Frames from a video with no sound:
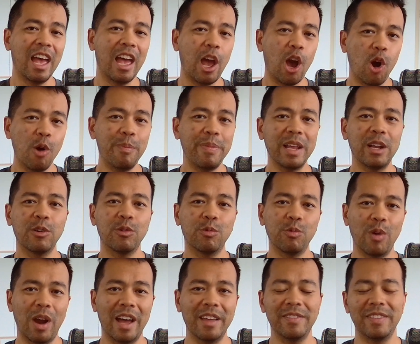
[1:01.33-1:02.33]
helping
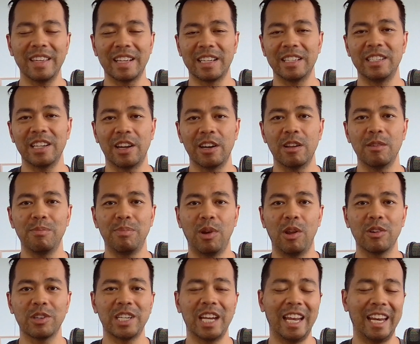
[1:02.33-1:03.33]
run the Cardano
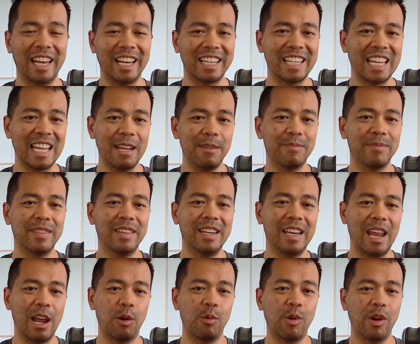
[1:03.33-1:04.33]
blockchain and keep the
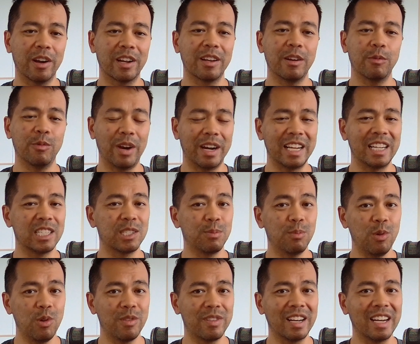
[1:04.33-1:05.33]
network running
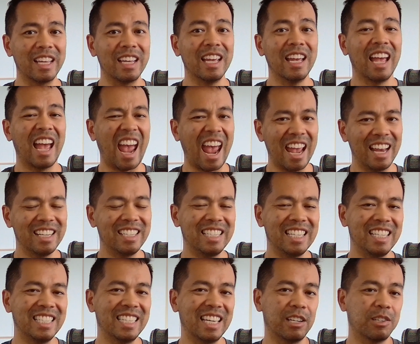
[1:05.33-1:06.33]
smoothly and
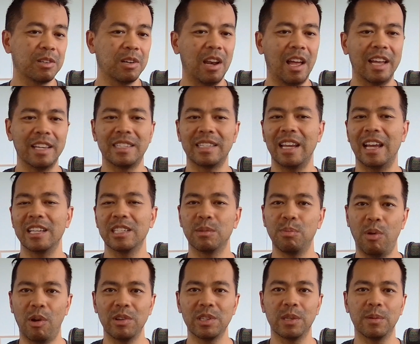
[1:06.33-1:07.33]
decentralized as
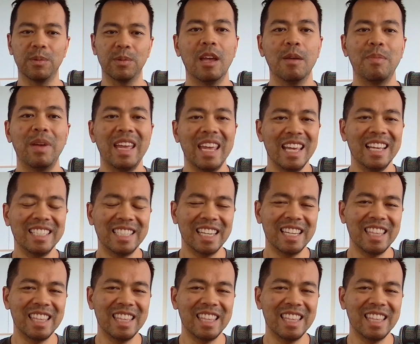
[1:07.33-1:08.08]
possible. But here's the